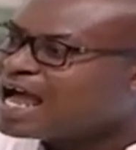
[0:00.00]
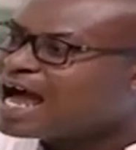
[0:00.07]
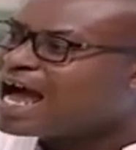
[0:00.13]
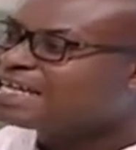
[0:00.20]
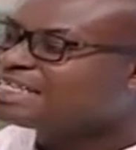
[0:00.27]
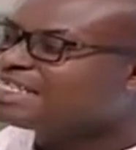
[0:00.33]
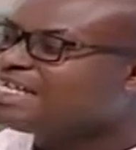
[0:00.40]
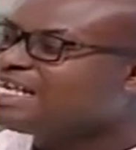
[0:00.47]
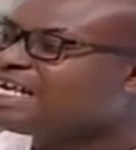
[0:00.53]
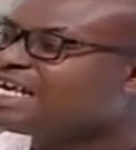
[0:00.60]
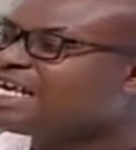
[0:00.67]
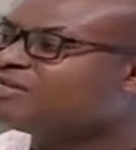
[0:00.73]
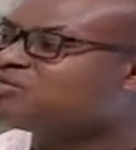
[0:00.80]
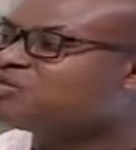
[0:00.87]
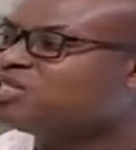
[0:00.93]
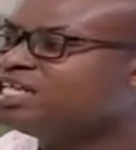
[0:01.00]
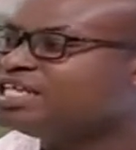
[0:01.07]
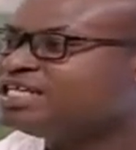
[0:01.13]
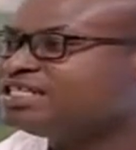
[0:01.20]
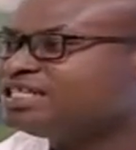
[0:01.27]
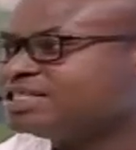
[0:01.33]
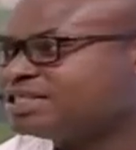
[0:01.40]
are seeking to
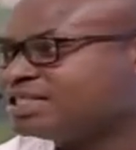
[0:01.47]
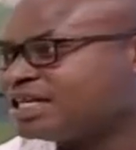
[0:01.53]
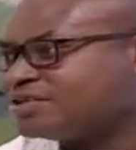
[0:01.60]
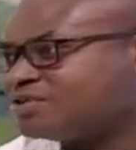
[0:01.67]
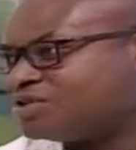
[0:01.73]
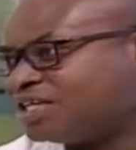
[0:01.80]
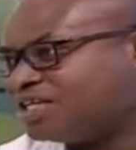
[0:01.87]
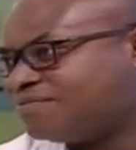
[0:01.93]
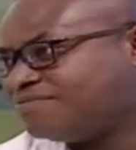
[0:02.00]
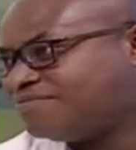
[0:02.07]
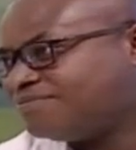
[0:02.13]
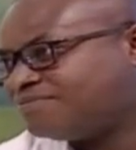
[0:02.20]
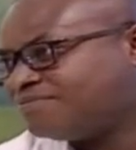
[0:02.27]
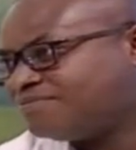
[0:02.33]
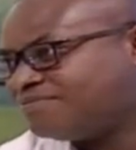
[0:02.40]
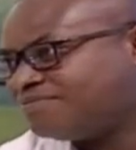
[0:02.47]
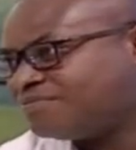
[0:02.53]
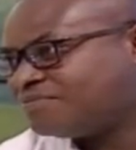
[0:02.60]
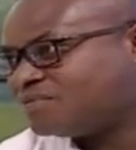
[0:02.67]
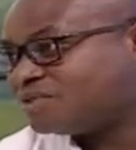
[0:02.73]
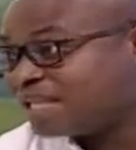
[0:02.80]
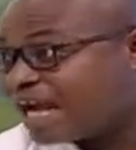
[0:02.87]
lead this country.
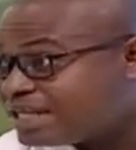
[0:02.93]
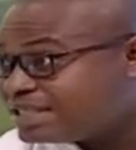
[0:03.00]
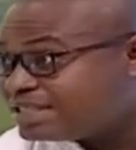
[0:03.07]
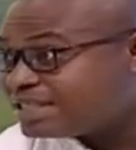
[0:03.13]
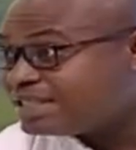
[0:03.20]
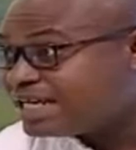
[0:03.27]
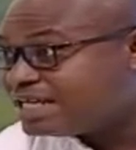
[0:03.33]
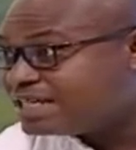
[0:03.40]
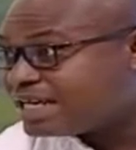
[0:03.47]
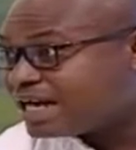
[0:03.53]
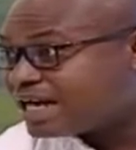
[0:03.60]
That is the danger.